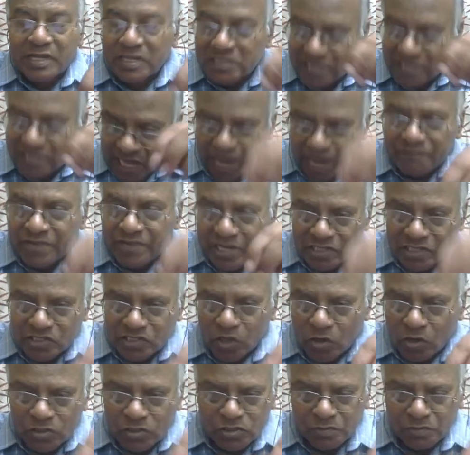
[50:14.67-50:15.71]
having a
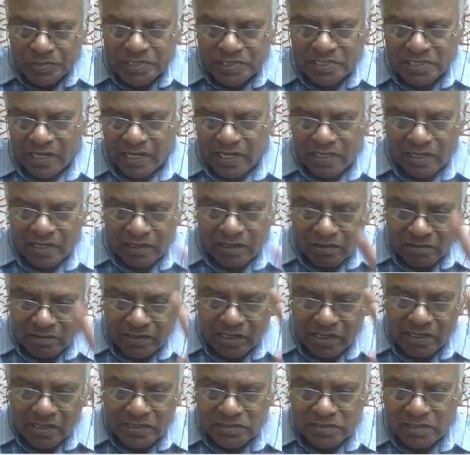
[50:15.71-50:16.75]
chance to be selected. No,
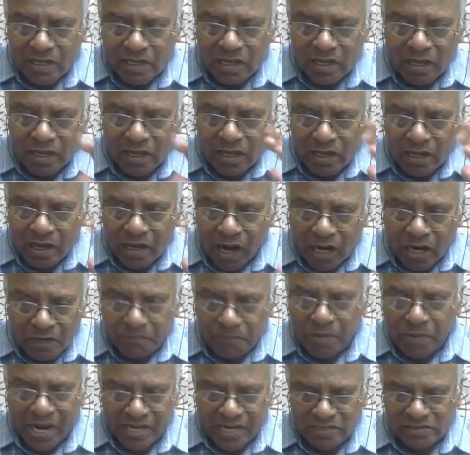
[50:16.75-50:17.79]
that is
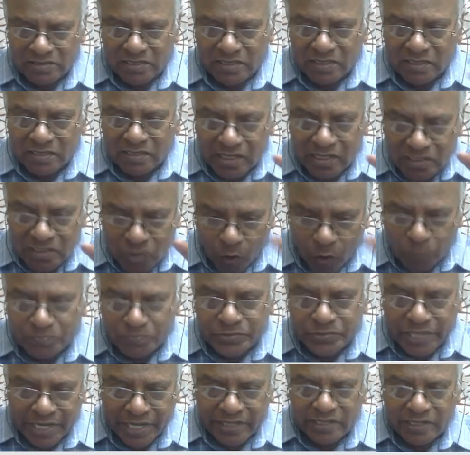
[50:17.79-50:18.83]
unbiased, that is
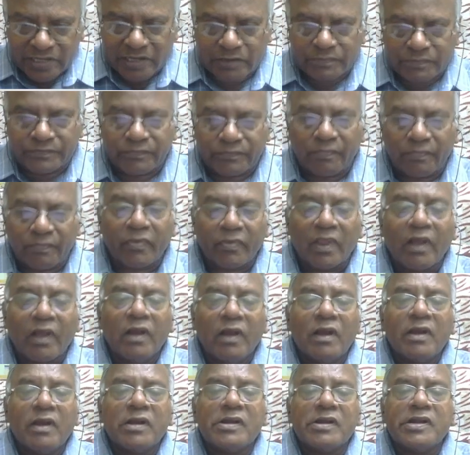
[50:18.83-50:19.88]
objective.
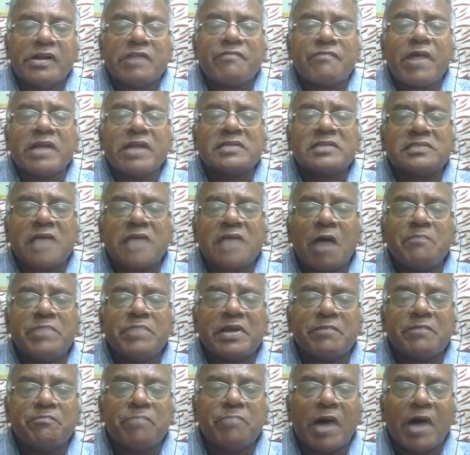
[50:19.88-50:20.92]
Define
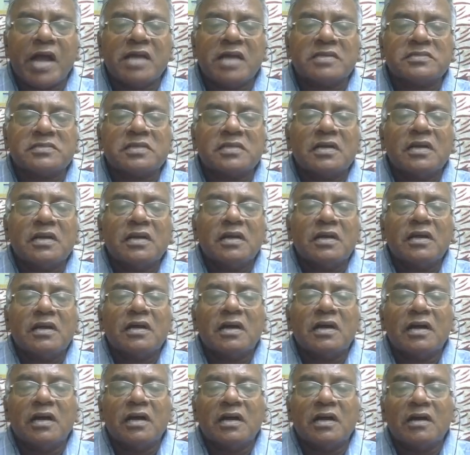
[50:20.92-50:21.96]
sampling bias.
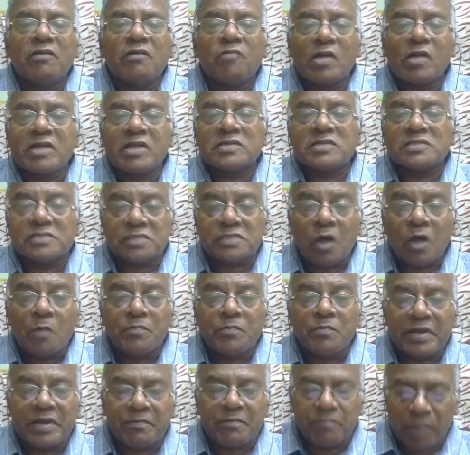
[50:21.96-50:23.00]
What is
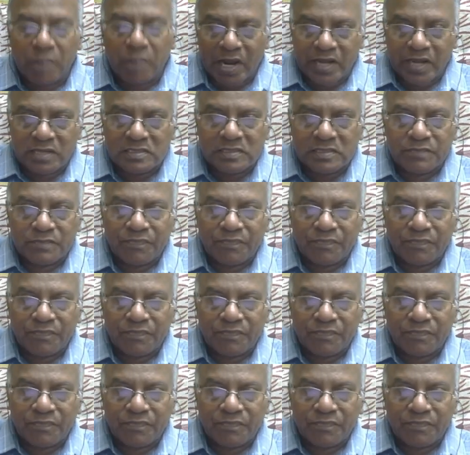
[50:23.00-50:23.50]
sampling bias?